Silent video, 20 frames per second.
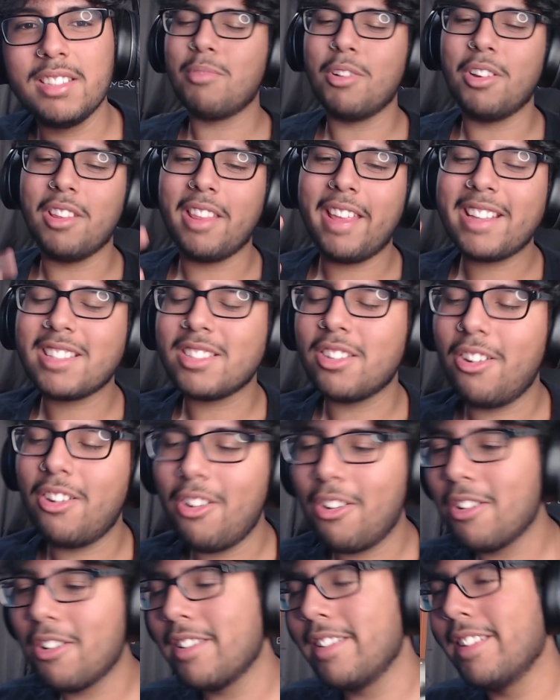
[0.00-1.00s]
Bro, that's
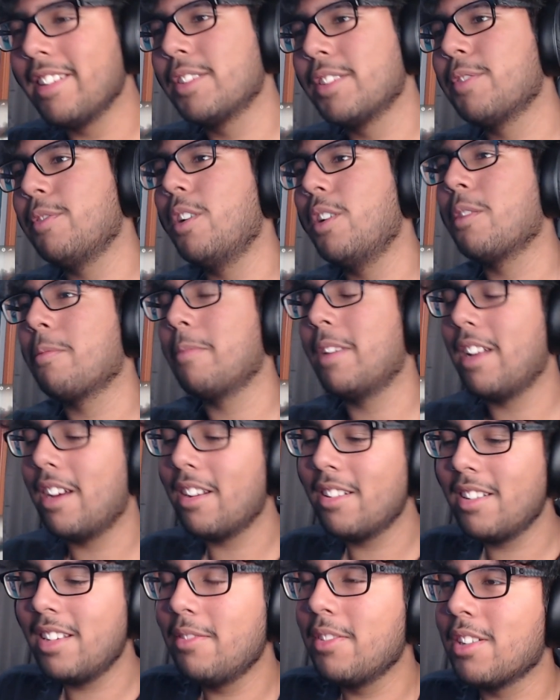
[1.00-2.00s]
hard as fuck, man. How
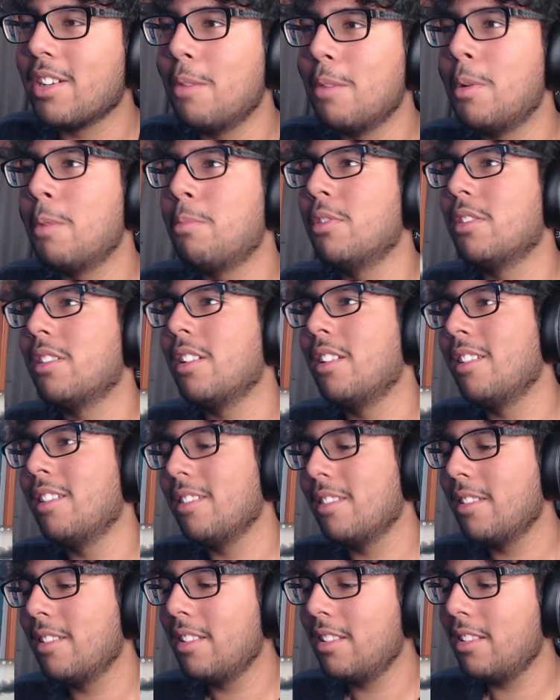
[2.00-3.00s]
do you even come up with that?
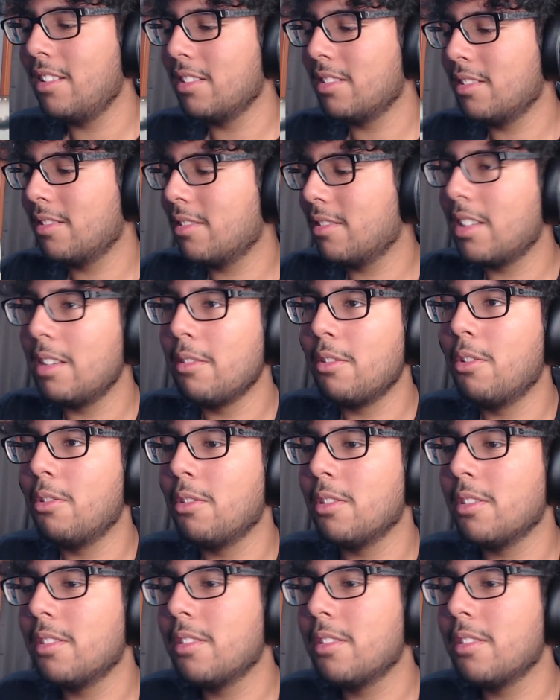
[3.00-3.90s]
Let's keep going.